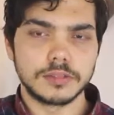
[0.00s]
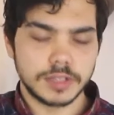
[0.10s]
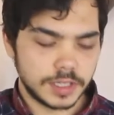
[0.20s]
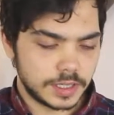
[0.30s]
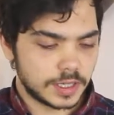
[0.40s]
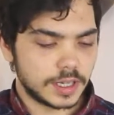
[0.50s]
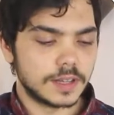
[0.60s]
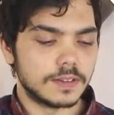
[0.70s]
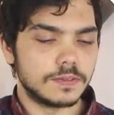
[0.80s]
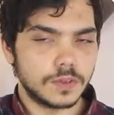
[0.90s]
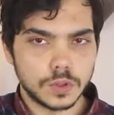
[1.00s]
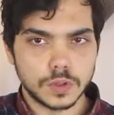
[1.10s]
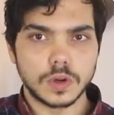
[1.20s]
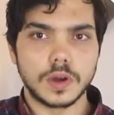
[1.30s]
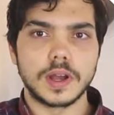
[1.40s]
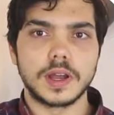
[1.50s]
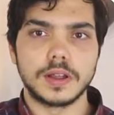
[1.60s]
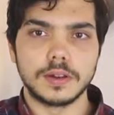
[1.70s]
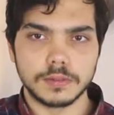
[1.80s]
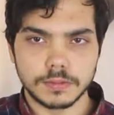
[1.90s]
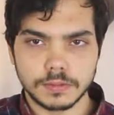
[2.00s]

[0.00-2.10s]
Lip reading: 3 and 4 and...